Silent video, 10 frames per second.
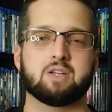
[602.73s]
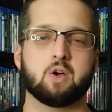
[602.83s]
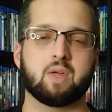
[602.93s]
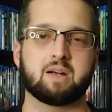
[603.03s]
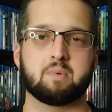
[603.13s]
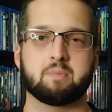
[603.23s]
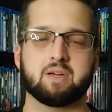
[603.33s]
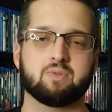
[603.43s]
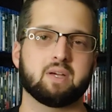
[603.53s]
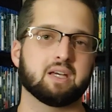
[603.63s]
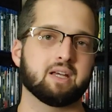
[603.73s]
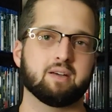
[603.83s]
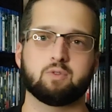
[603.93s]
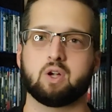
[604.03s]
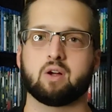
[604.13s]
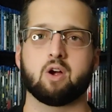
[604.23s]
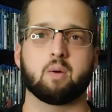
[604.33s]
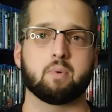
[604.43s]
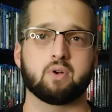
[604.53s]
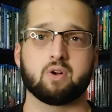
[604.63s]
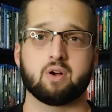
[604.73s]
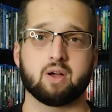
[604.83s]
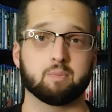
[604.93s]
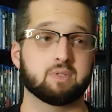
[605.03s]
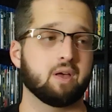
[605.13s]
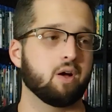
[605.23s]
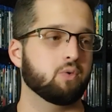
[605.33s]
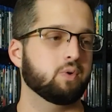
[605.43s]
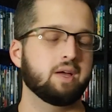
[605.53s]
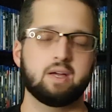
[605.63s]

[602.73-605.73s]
know that I'm a big fan of John Carpenter himself.